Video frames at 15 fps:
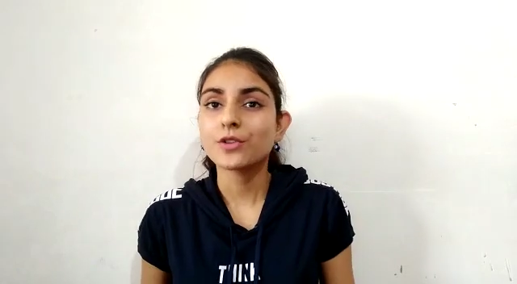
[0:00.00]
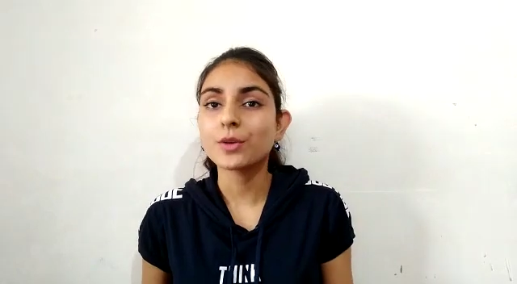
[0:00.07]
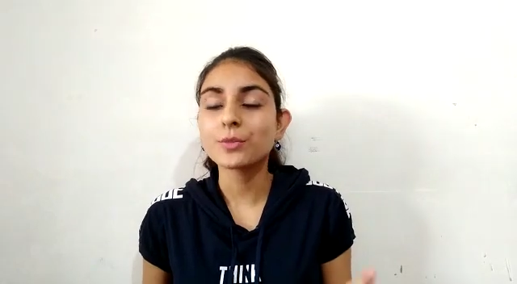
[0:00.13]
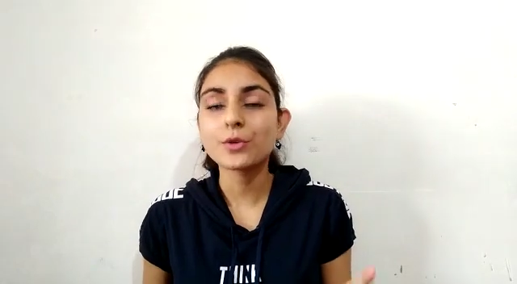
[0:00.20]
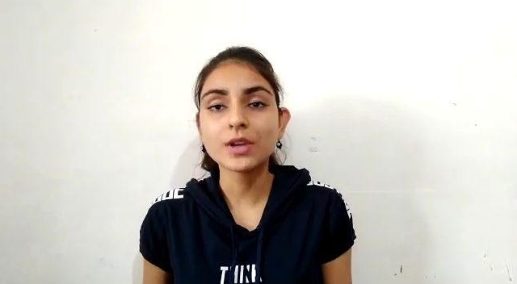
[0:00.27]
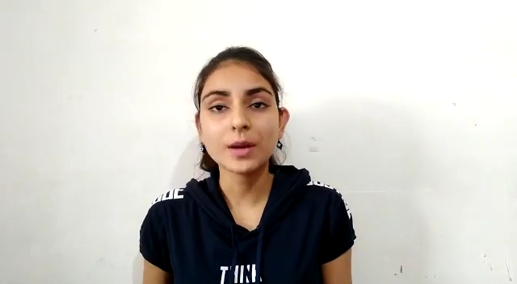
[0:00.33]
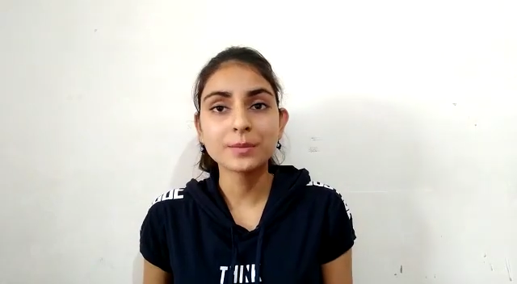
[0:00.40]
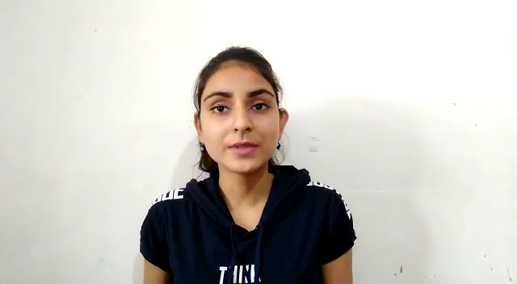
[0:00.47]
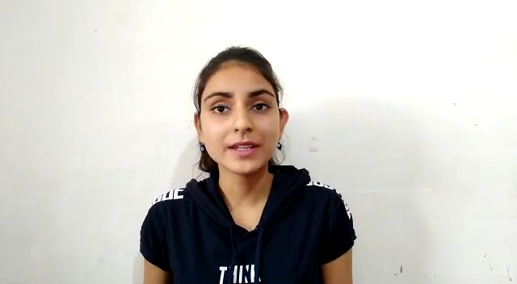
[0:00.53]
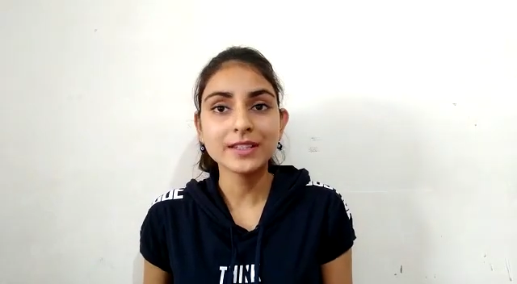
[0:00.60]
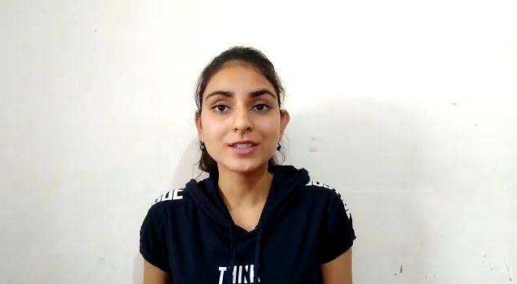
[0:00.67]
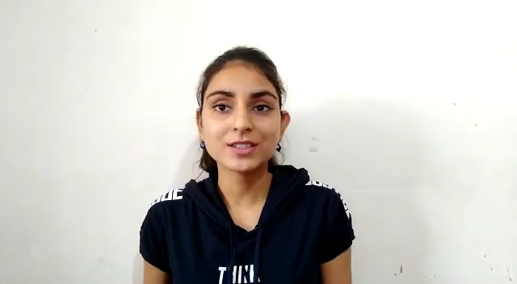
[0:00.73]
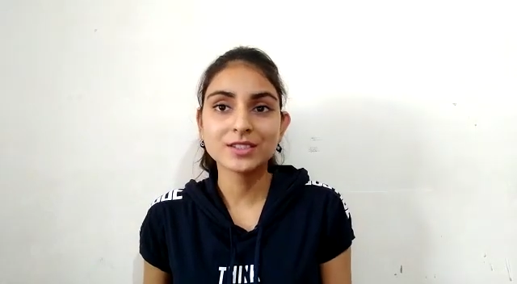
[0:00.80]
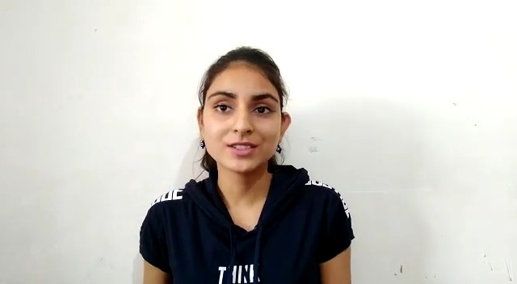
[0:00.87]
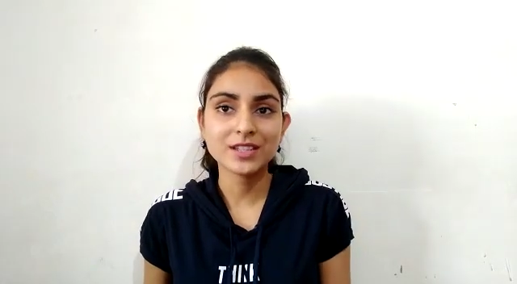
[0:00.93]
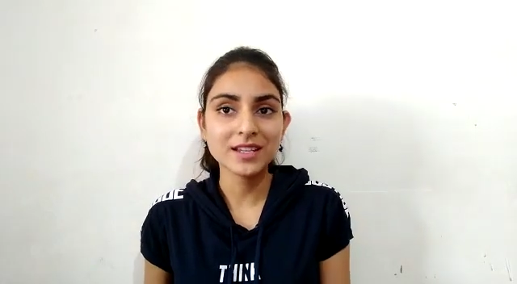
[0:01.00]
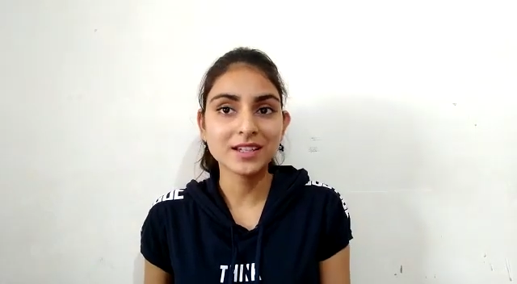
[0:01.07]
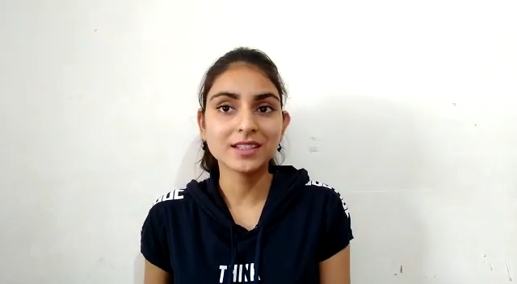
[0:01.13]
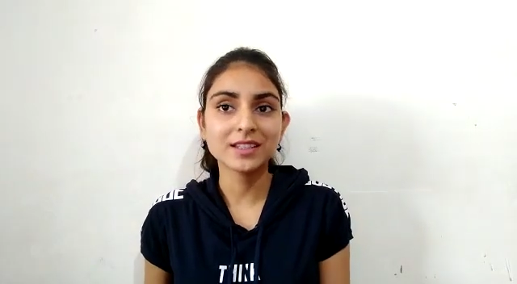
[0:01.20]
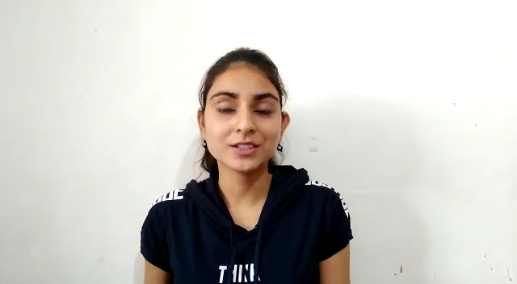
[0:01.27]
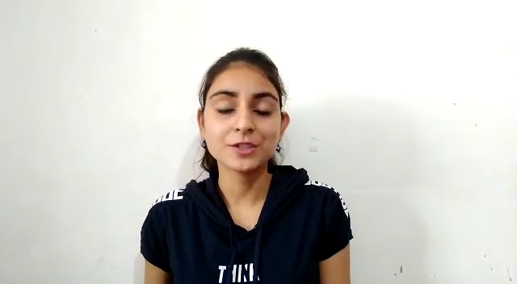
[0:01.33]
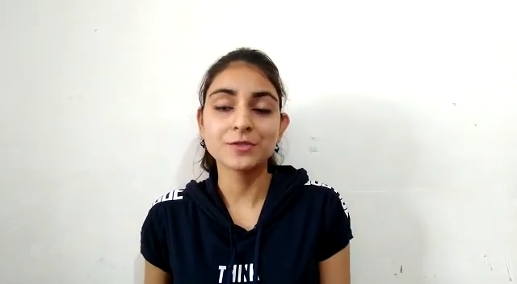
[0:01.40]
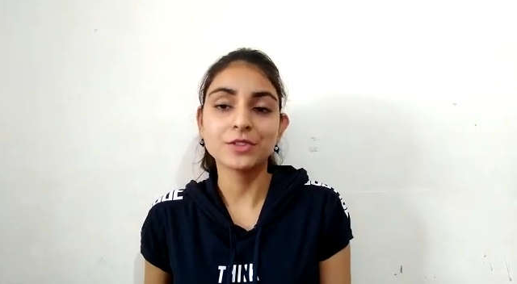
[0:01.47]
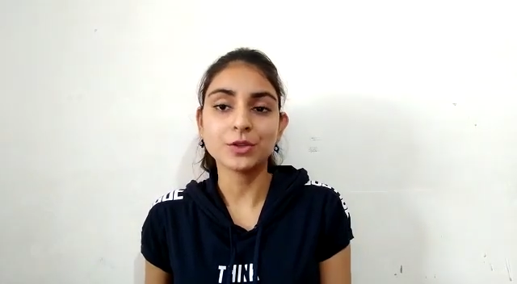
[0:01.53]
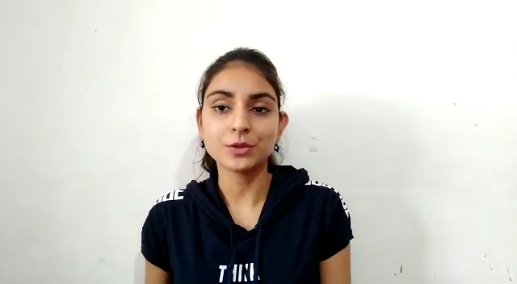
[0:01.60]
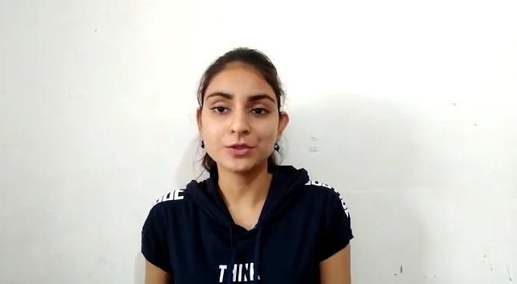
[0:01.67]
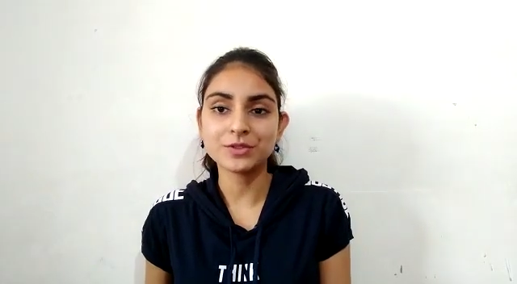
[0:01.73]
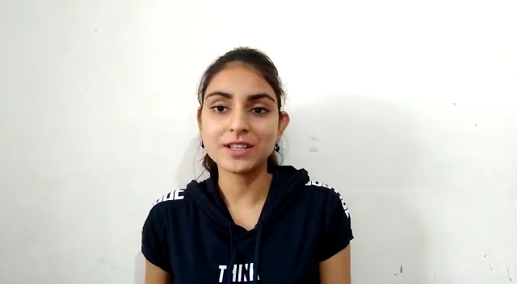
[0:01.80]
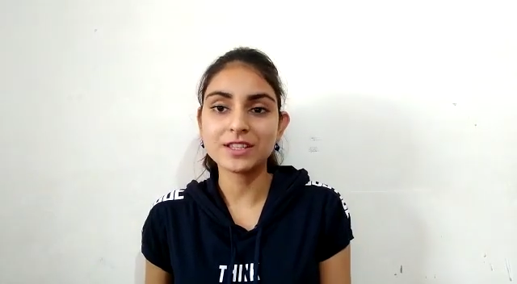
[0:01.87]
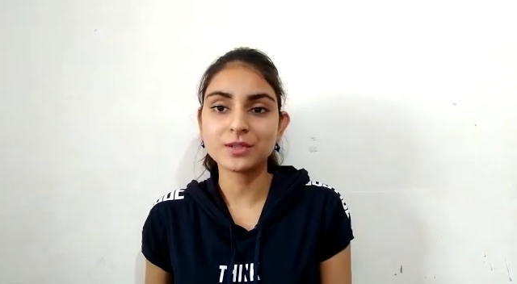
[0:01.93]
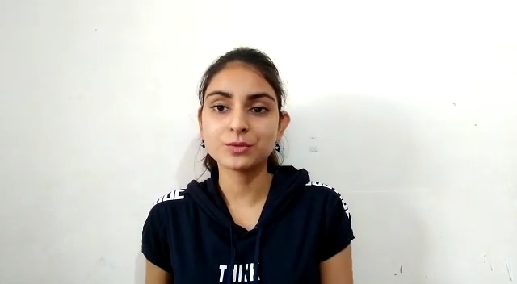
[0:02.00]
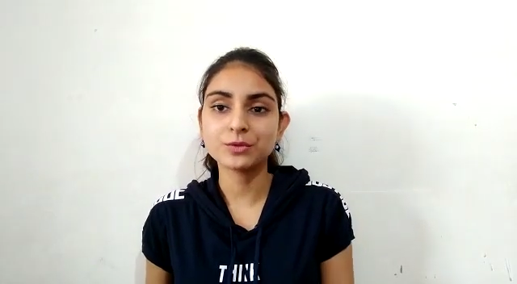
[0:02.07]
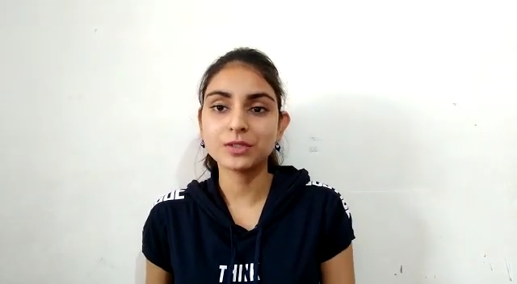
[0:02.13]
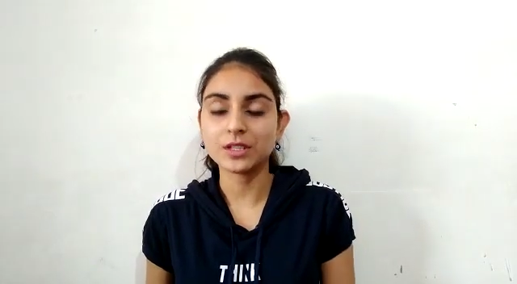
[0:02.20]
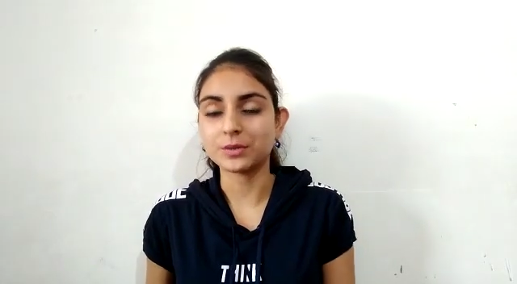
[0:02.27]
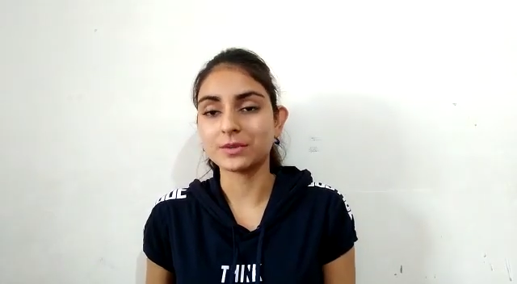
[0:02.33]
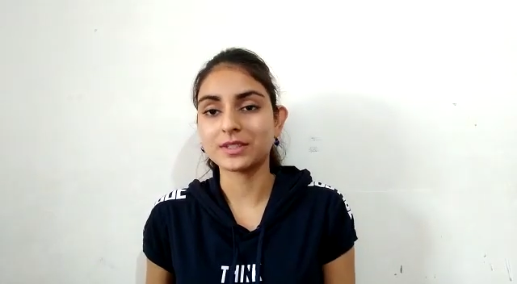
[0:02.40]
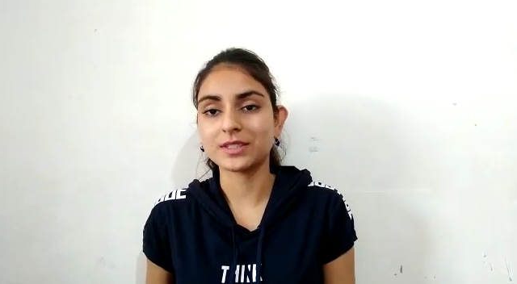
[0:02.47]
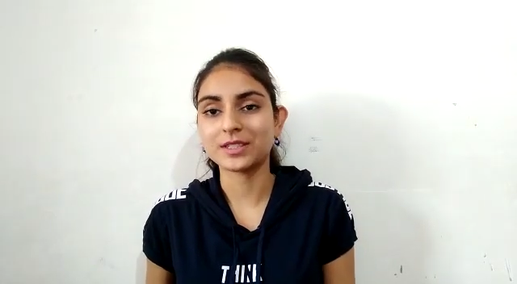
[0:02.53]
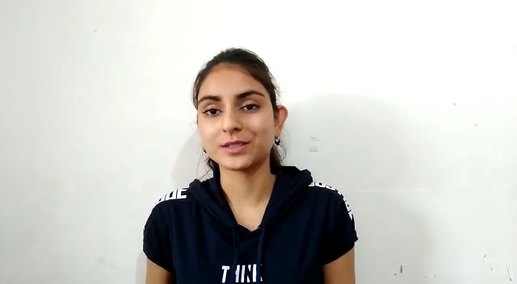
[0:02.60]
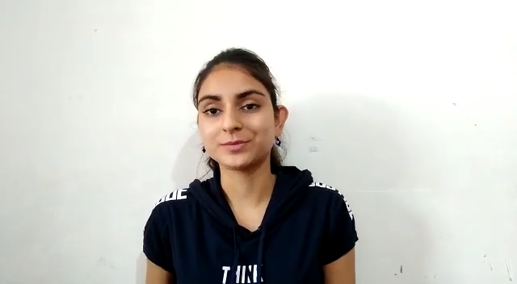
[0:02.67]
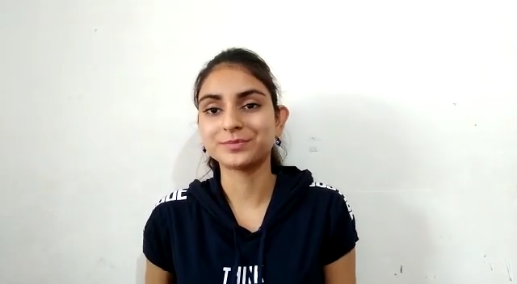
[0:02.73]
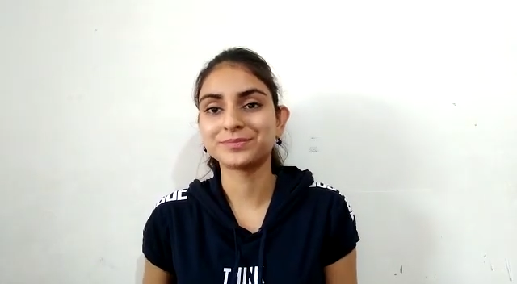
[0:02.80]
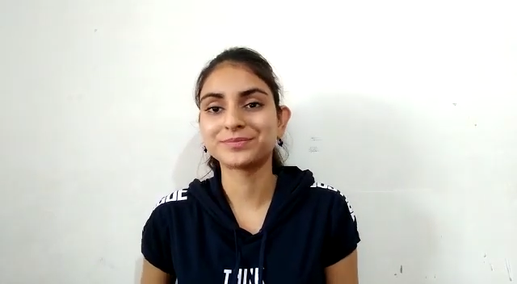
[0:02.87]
For more updates, stay connected with Ujjwal Jammu News.